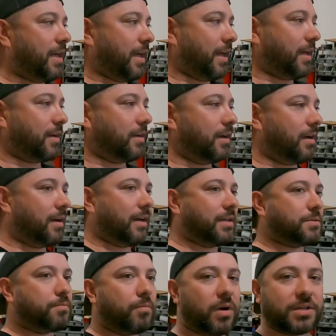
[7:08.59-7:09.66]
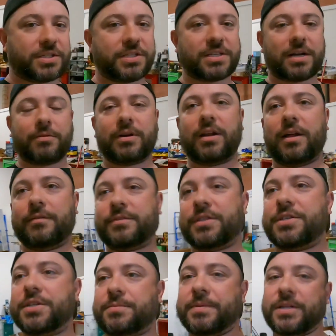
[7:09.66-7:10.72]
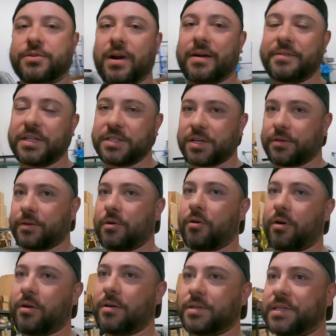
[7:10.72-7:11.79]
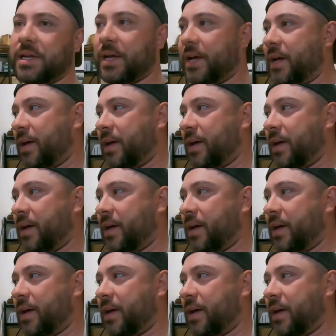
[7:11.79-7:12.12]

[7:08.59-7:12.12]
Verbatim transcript: And uh, as much as I would love to just be driving these other cars,